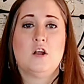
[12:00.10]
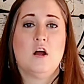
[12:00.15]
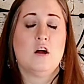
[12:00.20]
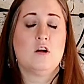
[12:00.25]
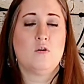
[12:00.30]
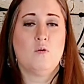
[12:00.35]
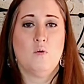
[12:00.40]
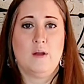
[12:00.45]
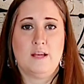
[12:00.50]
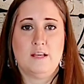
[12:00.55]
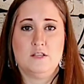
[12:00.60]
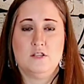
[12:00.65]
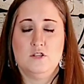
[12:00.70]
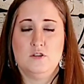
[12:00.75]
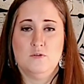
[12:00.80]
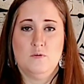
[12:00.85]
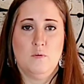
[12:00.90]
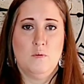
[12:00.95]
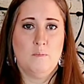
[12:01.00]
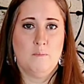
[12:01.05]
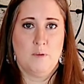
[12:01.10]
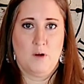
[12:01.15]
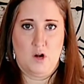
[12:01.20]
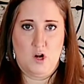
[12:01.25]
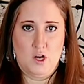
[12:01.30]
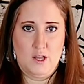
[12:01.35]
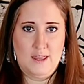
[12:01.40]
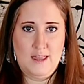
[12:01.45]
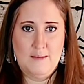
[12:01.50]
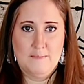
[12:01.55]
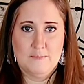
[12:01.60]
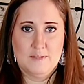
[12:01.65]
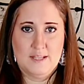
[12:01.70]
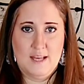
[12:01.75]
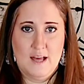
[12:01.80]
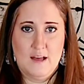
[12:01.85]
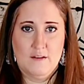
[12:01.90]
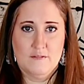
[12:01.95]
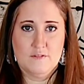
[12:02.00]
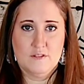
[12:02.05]
not going to burn
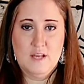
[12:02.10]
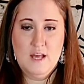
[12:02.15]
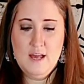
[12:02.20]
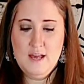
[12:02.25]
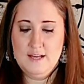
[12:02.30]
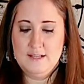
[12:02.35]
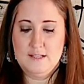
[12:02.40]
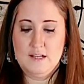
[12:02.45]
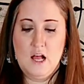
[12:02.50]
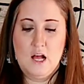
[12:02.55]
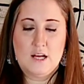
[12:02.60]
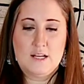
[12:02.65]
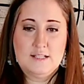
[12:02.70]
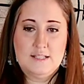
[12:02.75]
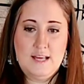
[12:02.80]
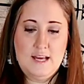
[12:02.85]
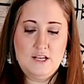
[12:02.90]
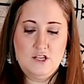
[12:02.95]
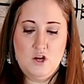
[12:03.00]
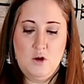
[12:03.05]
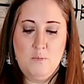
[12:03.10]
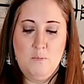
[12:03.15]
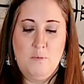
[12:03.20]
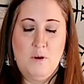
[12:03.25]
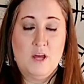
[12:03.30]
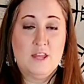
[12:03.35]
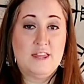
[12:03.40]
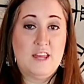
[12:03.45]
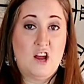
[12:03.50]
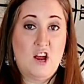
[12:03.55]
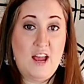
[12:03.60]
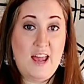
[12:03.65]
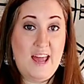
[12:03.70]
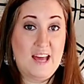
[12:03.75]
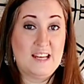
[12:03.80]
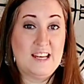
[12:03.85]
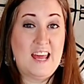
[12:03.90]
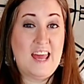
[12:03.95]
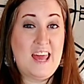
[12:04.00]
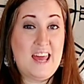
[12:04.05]
themselves, as long as they don't put their
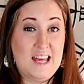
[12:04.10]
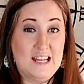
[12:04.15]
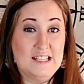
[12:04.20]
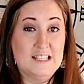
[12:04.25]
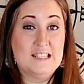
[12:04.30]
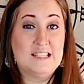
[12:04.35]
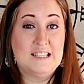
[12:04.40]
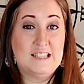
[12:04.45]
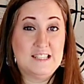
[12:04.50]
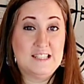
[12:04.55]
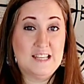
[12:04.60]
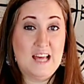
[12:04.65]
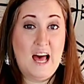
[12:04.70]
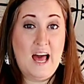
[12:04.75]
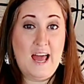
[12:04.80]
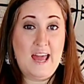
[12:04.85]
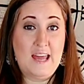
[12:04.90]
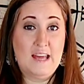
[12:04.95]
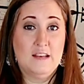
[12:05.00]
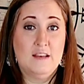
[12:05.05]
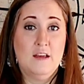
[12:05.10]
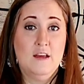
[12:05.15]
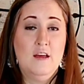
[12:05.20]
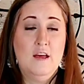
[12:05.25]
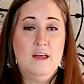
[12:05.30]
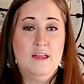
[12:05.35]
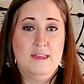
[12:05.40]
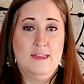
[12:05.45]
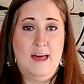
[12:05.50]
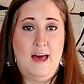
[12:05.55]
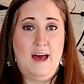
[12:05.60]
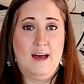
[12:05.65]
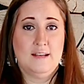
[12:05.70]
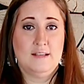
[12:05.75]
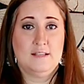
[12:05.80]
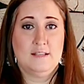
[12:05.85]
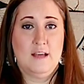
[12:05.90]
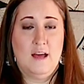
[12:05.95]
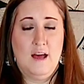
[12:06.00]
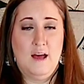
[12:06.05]
hand inside
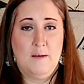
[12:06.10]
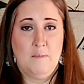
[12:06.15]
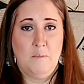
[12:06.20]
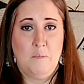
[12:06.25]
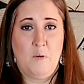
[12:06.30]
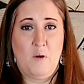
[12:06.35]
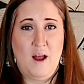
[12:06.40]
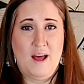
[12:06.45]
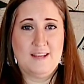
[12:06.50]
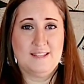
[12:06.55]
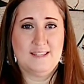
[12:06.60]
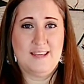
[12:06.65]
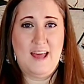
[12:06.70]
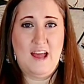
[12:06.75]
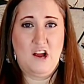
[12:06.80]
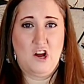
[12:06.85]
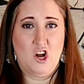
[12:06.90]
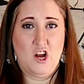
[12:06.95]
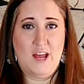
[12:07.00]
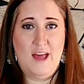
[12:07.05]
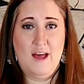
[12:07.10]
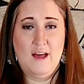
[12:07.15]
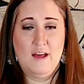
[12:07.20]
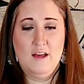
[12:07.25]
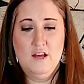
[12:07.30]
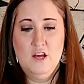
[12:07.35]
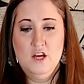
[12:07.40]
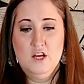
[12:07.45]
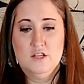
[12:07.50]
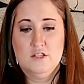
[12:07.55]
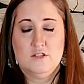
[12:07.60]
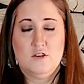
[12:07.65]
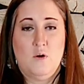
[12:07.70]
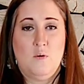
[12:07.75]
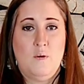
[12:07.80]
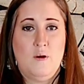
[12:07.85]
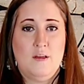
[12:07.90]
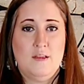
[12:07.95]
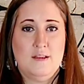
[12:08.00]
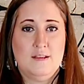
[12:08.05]
that press area.
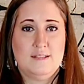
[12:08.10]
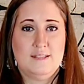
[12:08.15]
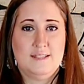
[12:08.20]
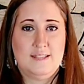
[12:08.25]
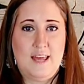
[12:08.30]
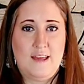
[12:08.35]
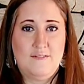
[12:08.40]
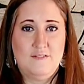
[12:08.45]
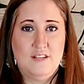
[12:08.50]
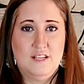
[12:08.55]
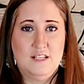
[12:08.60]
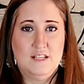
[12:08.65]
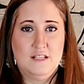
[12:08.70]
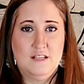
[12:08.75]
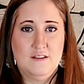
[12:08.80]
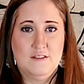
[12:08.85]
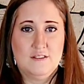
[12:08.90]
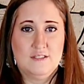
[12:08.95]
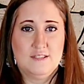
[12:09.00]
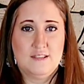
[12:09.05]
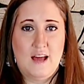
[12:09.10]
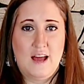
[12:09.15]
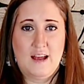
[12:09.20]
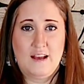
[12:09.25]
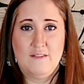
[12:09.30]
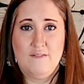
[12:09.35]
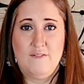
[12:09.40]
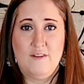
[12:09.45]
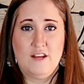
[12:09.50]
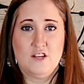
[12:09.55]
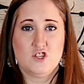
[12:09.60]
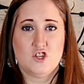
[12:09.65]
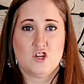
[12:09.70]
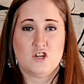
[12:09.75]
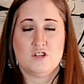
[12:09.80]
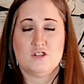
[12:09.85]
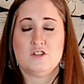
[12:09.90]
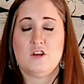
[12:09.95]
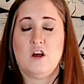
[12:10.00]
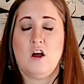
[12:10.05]
So its safety design
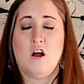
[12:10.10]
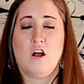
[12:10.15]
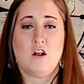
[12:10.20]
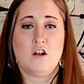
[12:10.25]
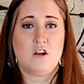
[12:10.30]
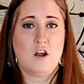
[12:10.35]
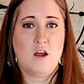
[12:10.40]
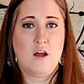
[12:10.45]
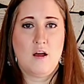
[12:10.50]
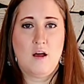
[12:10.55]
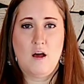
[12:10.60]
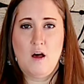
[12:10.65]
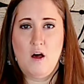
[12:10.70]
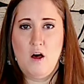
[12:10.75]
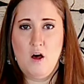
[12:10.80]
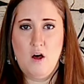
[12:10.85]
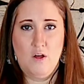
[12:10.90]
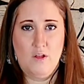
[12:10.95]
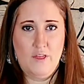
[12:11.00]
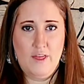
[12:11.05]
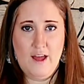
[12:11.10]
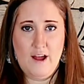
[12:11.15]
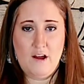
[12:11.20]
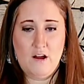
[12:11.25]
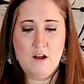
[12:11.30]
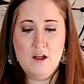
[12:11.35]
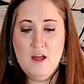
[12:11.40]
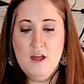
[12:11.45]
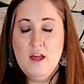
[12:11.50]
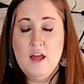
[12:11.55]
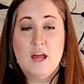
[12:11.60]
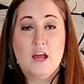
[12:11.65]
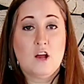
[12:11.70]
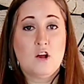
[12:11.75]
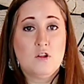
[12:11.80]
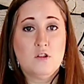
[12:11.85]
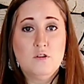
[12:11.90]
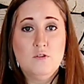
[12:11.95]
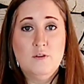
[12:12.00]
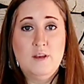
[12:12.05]
features are all there,
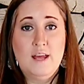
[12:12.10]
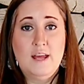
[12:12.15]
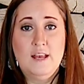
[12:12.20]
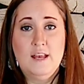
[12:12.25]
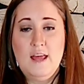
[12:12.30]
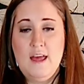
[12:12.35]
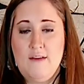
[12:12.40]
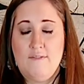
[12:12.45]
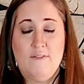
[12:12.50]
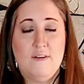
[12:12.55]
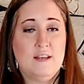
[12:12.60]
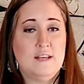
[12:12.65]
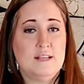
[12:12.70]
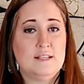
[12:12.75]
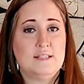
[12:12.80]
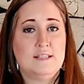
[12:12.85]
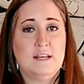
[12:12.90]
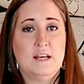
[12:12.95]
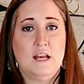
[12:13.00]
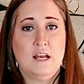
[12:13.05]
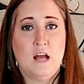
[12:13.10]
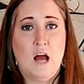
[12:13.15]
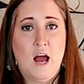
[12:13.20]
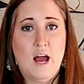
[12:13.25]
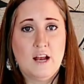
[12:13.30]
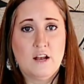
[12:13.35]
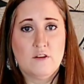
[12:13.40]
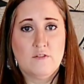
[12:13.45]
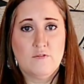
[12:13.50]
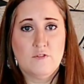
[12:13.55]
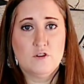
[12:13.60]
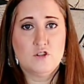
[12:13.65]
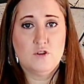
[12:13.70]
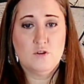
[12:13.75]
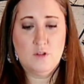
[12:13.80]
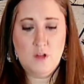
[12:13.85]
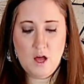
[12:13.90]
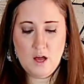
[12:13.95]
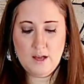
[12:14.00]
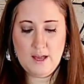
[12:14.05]
including if it is sitting idle for
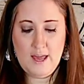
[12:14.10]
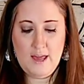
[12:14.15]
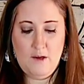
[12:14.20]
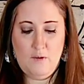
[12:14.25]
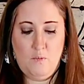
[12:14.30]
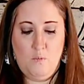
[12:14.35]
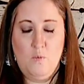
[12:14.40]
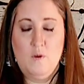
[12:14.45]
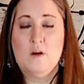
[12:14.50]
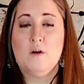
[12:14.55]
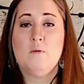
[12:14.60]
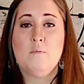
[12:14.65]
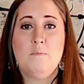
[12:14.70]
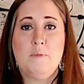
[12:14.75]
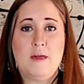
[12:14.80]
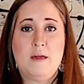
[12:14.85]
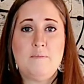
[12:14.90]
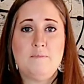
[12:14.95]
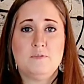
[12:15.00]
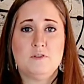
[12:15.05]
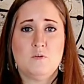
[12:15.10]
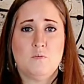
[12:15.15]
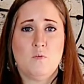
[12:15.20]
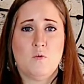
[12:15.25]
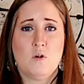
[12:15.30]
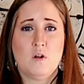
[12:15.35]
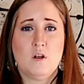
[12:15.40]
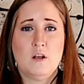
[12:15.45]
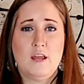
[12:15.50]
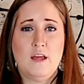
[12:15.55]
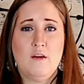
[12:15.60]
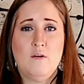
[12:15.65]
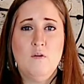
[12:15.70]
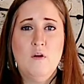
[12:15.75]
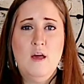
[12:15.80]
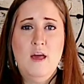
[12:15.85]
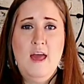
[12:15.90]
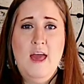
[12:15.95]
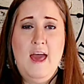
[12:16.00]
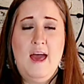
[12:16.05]
too long, it will beep to warn you,
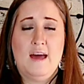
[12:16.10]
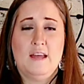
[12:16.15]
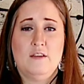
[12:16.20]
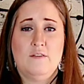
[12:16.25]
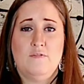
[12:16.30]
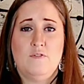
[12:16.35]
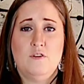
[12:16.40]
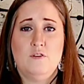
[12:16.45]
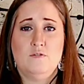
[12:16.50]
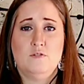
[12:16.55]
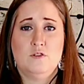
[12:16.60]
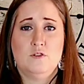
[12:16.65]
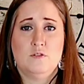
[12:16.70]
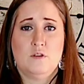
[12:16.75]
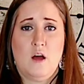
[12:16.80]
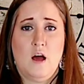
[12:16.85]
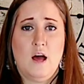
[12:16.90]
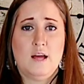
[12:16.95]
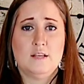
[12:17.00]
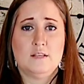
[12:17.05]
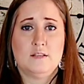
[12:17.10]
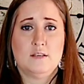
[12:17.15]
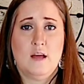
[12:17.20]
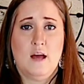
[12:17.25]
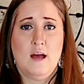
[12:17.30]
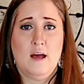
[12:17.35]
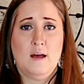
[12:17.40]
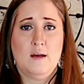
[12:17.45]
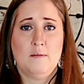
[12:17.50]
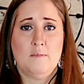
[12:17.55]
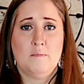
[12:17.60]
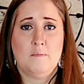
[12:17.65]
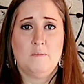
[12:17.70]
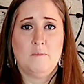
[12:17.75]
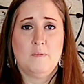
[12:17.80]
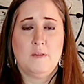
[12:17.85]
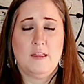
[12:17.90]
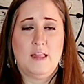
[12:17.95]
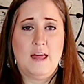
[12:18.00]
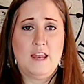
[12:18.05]
and if you do not
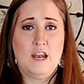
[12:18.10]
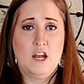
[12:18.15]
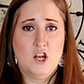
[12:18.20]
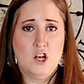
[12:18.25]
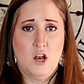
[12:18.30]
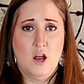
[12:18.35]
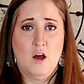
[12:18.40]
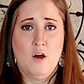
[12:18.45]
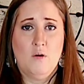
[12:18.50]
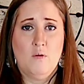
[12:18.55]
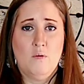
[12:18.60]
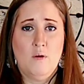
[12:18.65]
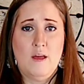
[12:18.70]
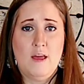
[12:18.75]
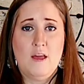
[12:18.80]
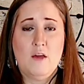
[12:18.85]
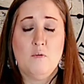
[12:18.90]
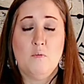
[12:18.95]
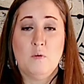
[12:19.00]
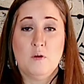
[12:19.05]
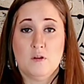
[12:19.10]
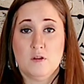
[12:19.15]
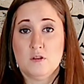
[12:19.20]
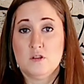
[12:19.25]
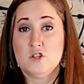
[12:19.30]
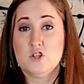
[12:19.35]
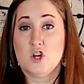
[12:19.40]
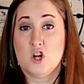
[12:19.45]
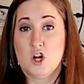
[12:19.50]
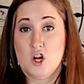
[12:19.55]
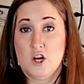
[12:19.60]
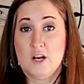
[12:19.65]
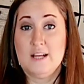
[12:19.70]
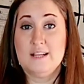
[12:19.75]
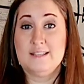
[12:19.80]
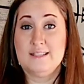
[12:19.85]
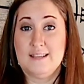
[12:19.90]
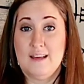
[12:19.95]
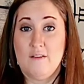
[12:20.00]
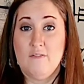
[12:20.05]
let it know, it will turn
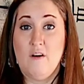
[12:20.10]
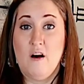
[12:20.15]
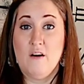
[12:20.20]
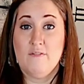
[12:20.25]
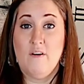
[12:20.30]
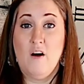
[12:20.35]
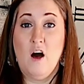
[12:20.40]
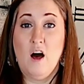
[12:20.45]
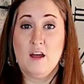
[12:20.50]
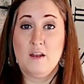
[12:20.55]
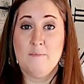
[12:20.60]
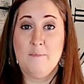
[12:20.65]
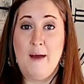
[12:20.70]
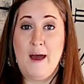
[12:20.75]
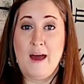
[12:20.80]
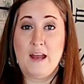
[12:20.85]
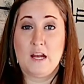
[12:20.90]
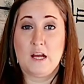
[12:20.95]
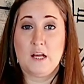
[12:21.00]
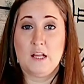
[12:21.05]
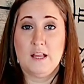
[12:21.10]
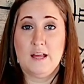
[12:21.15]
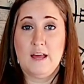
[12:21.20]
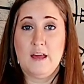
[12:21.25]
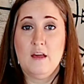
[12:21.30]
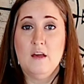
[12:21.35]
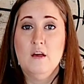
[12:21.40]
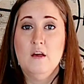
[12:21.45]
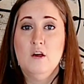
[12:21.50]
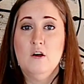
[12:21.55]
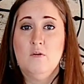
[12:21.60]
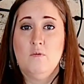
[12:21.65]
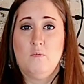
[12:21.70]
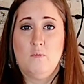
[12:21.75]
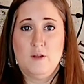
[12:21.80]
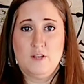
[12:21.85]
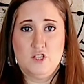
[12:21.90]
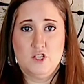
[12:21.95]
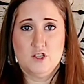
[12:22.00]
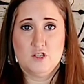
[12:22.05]
itself off automatically,
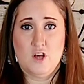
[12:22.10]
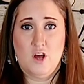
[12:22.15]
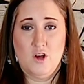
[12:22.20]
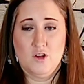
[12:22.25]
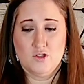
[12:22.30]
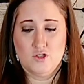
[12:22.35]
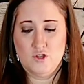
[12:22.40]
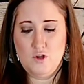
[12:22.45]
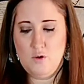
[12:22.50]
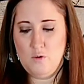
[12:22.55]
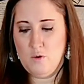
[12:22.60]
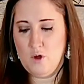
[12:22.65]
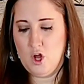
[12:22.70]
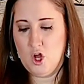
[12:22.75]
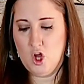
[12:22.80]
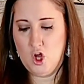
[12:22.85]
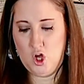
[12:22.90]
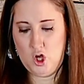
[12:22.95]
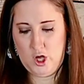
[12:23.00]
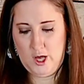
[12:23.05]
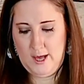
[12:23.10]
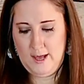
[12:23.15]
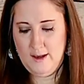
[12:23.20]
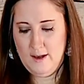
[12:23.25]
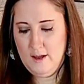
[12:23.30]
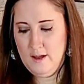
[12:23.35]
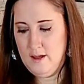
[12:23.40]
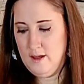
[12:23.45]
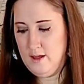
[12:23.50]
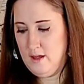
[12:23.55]
which is also good.